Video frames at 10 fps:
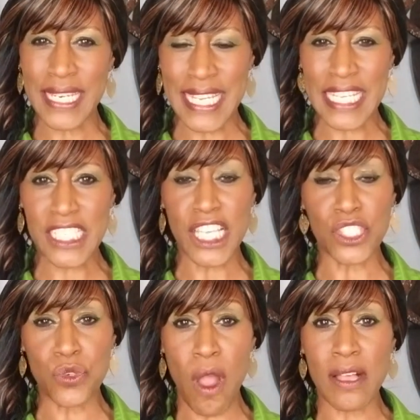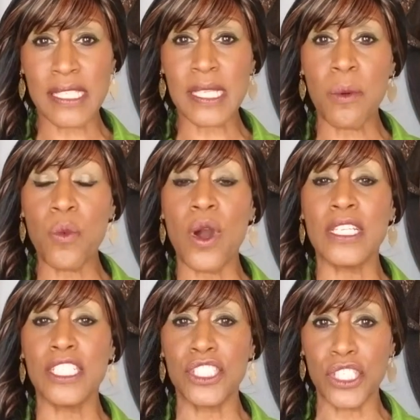it is that draws
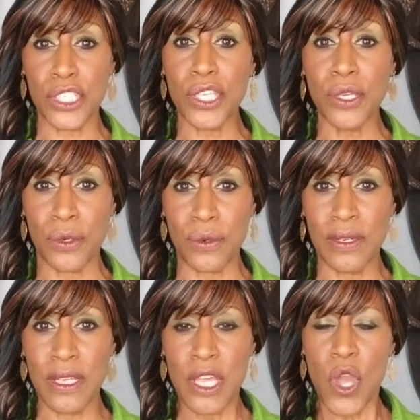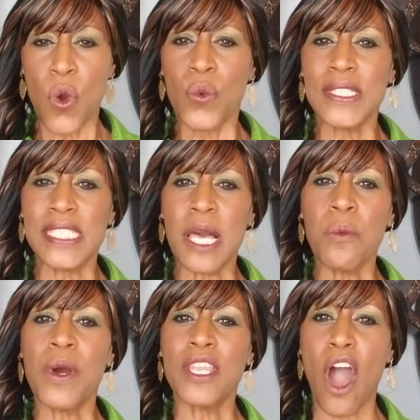someone to you? When
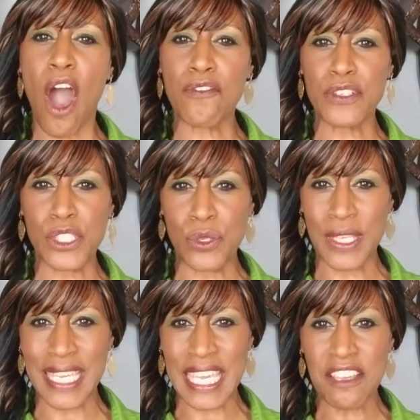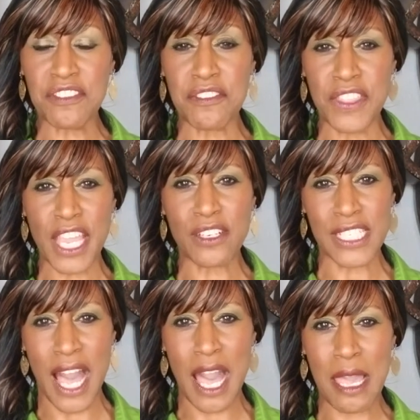someone offers you the gift of their
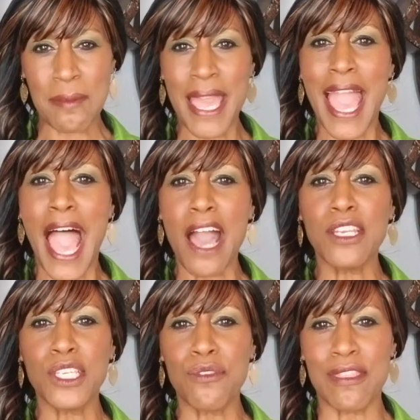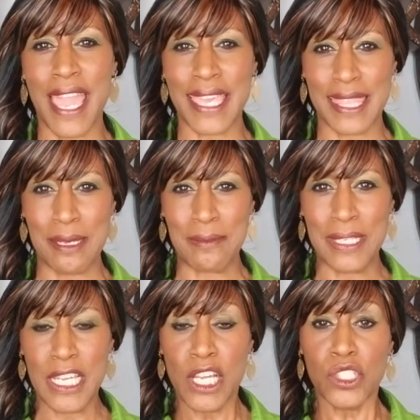time, how do you thank them?
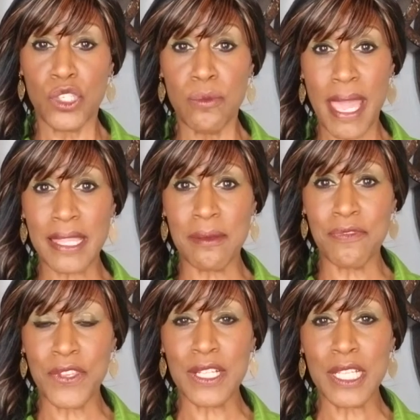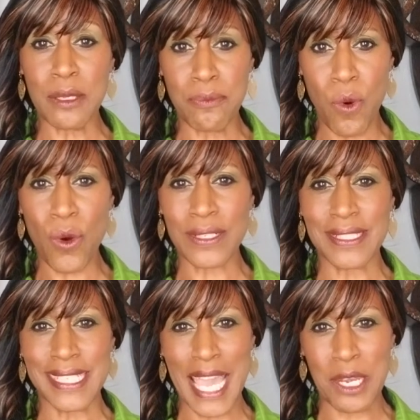Do you make them feel
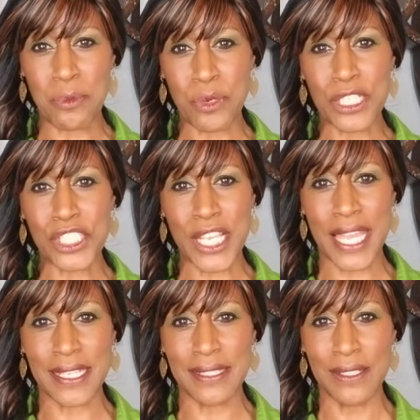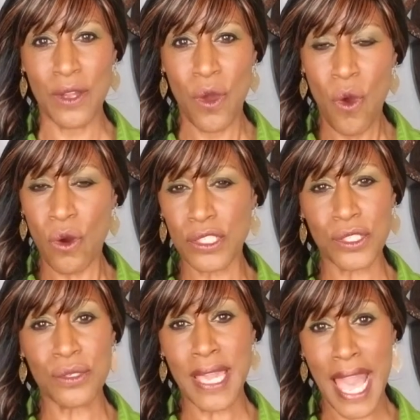important and appreciated? Or do
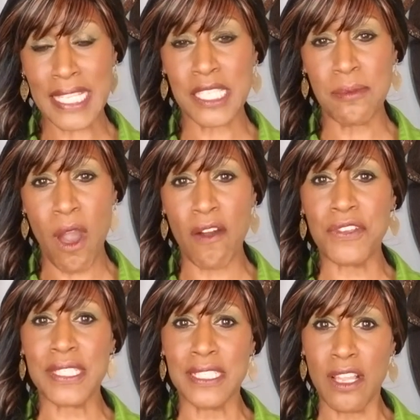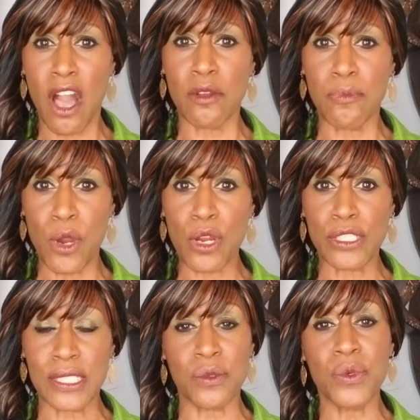you cast them off as a non
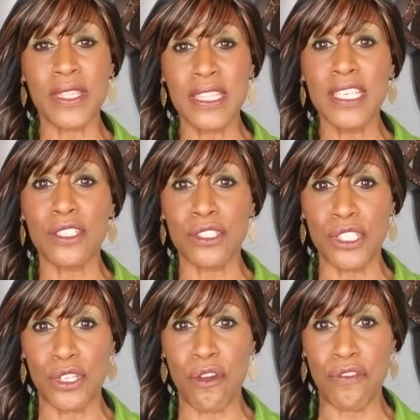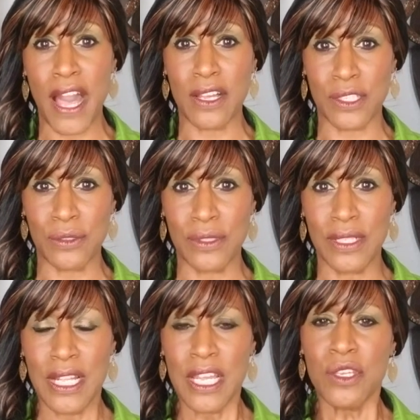person with little to no value?
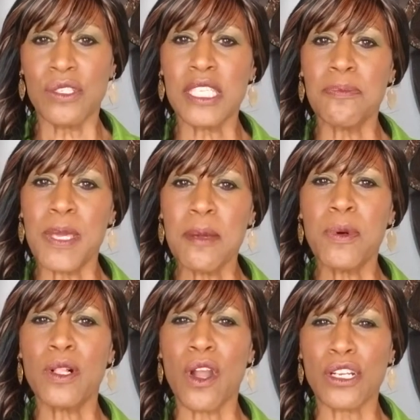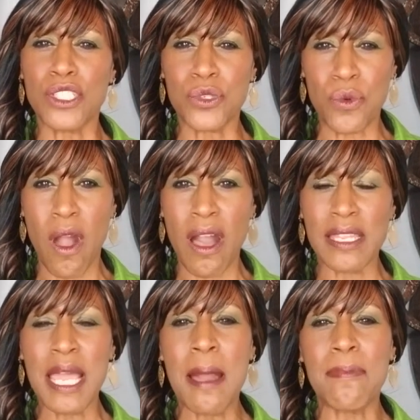You see, people are
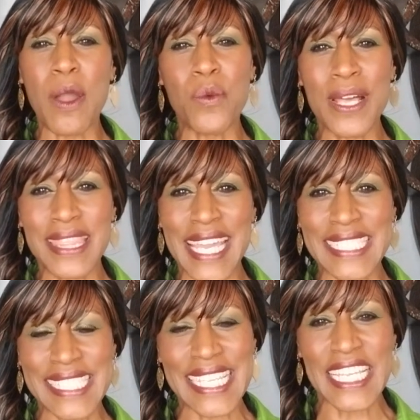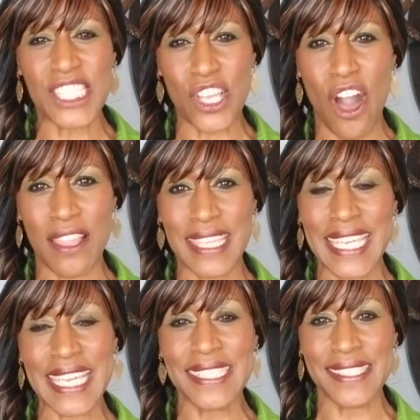drawn by what they sense on the
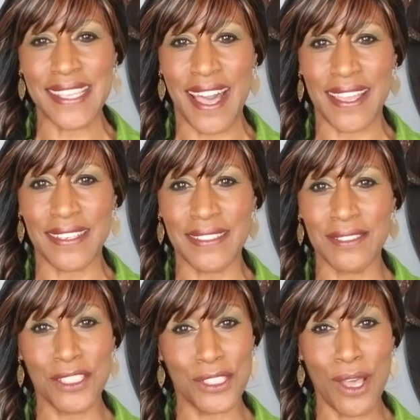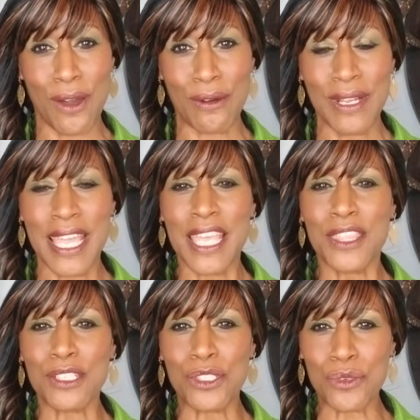inside. So,
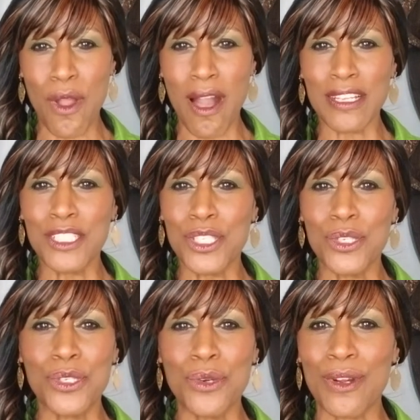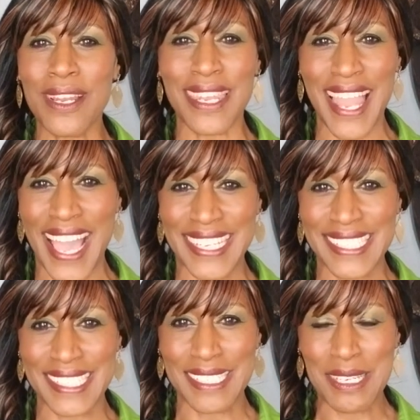they're drawn to your
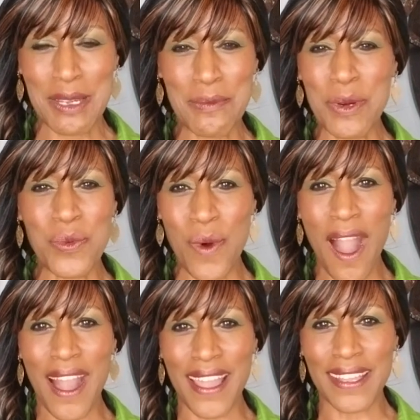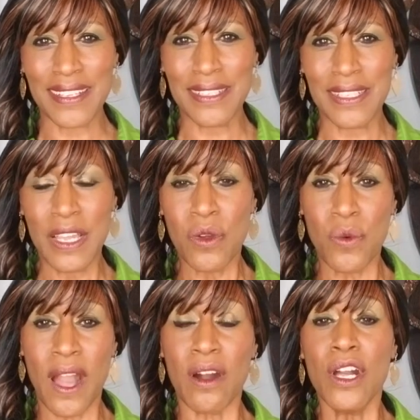light. But why?
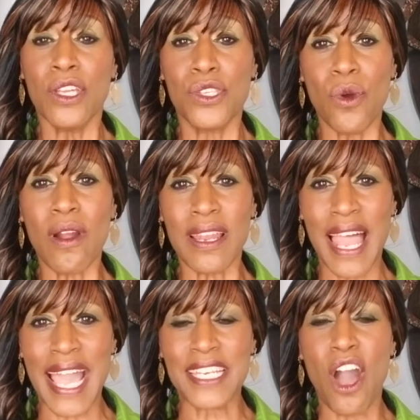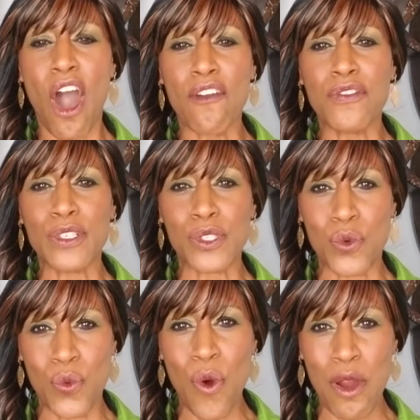Well, your light offers
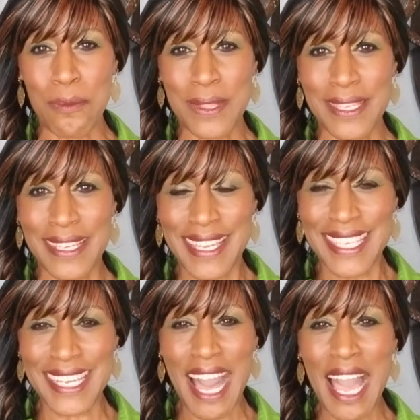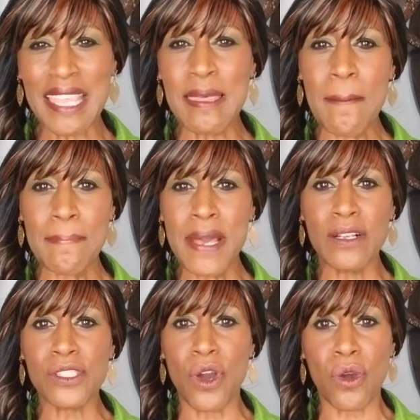warmth, the kind that
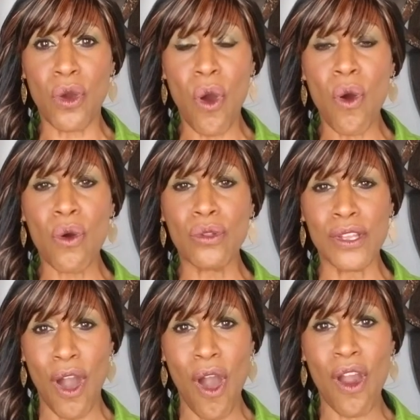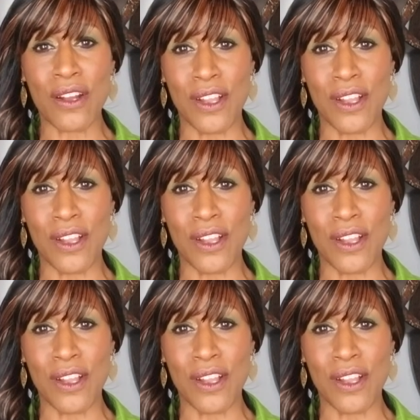melts a cold, hard